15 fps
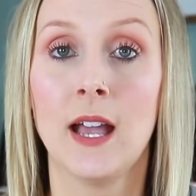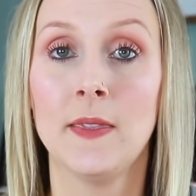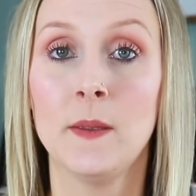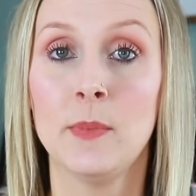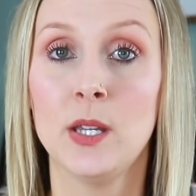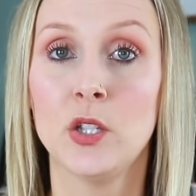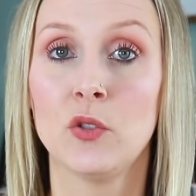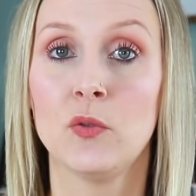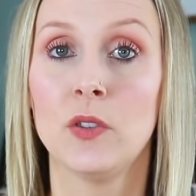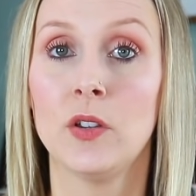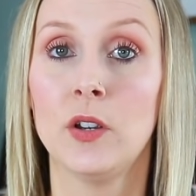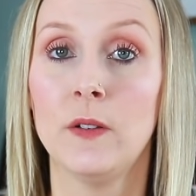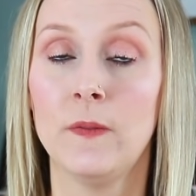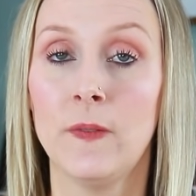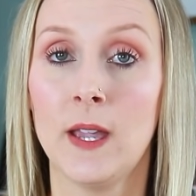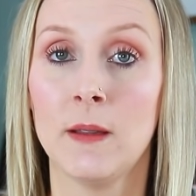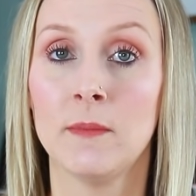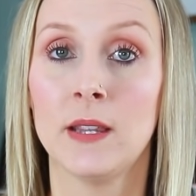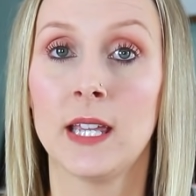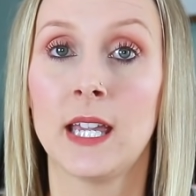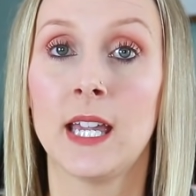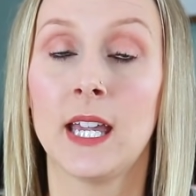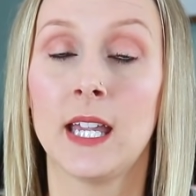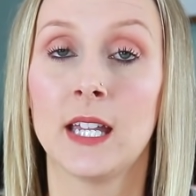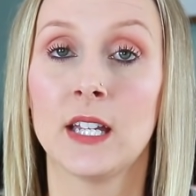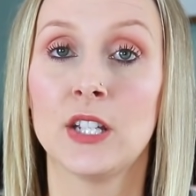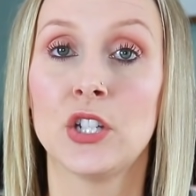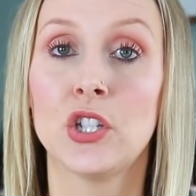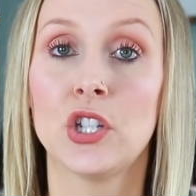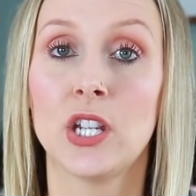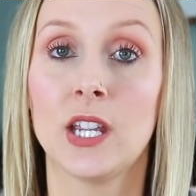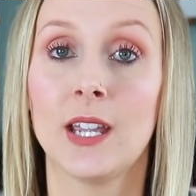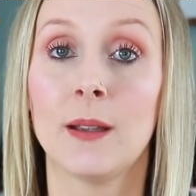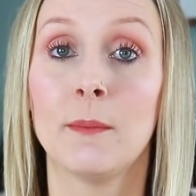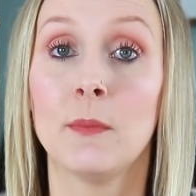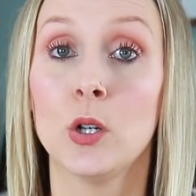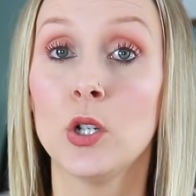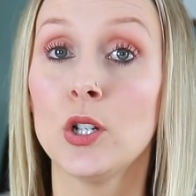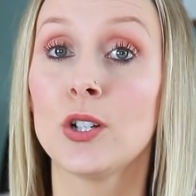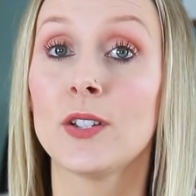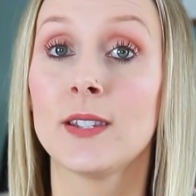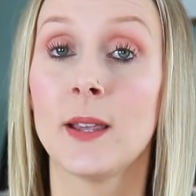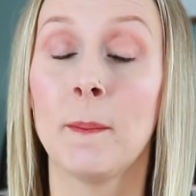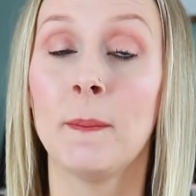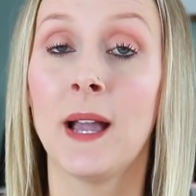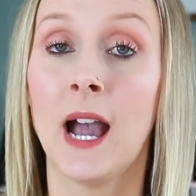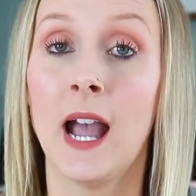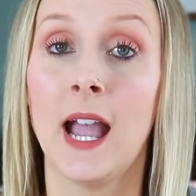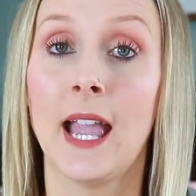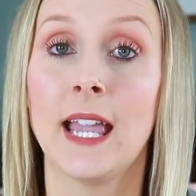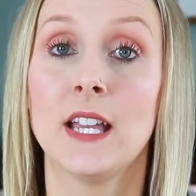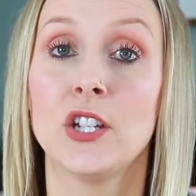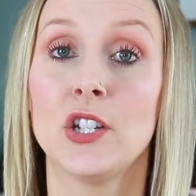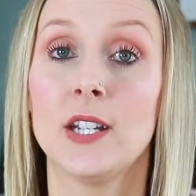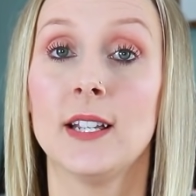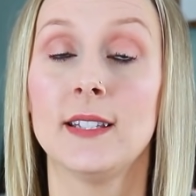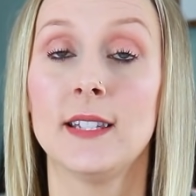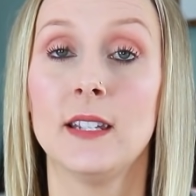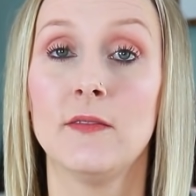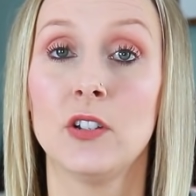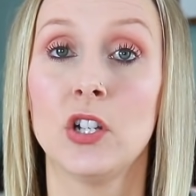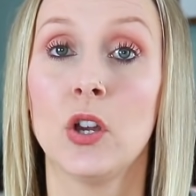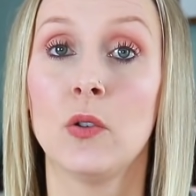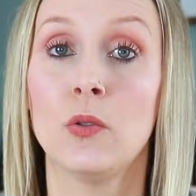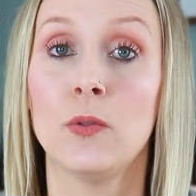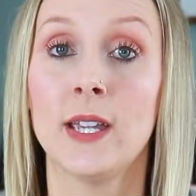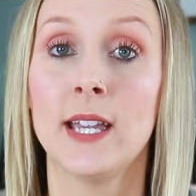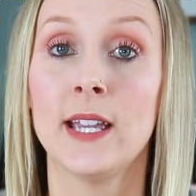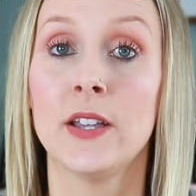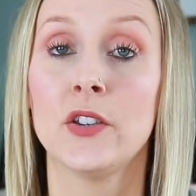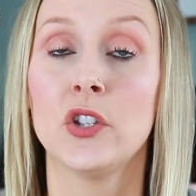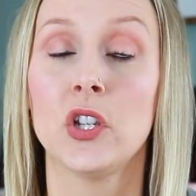at the beach with her family and she murders some guy and she doesn't even know who he is.